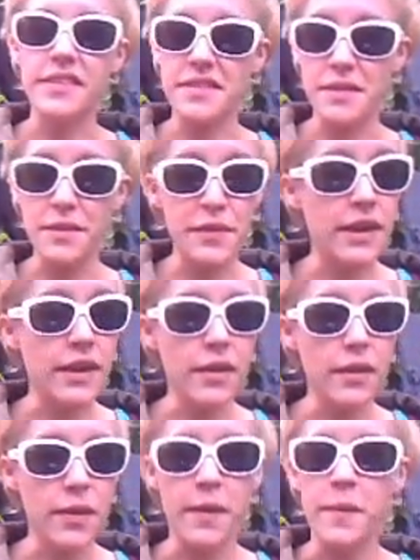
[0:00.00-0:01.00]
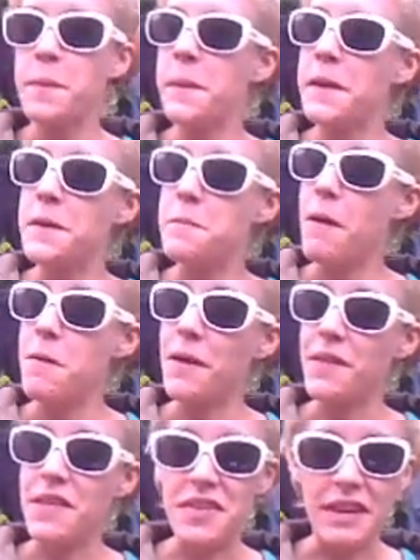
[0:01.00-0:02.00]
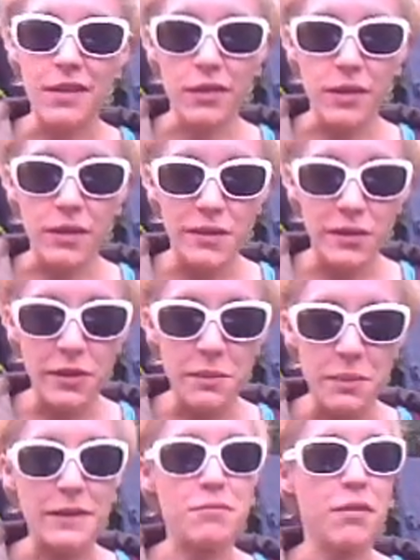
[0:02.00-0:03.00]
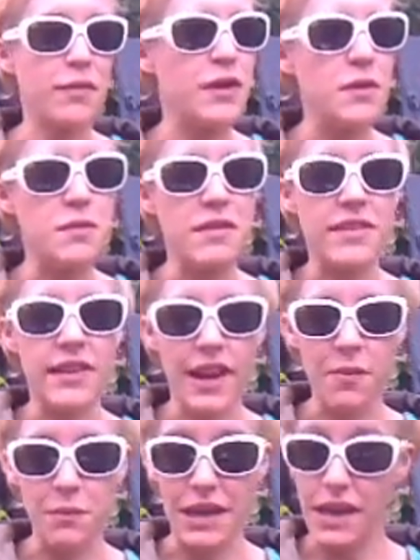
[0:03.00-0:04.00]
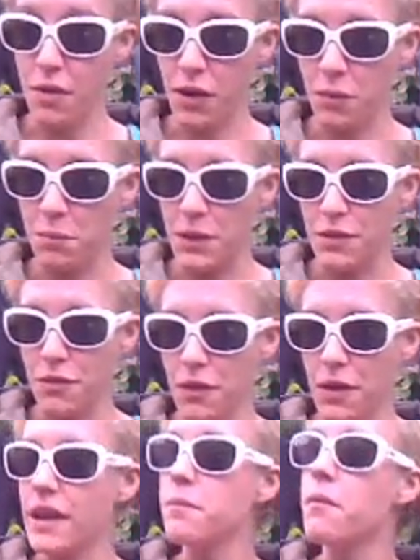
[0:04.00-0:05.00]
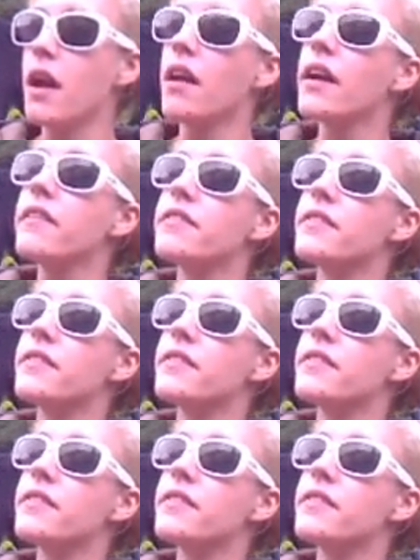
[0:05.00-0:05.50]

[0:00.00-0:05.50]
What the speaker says: is the video that my mother sees on YouTube and refuses to let me near a computer again in my life.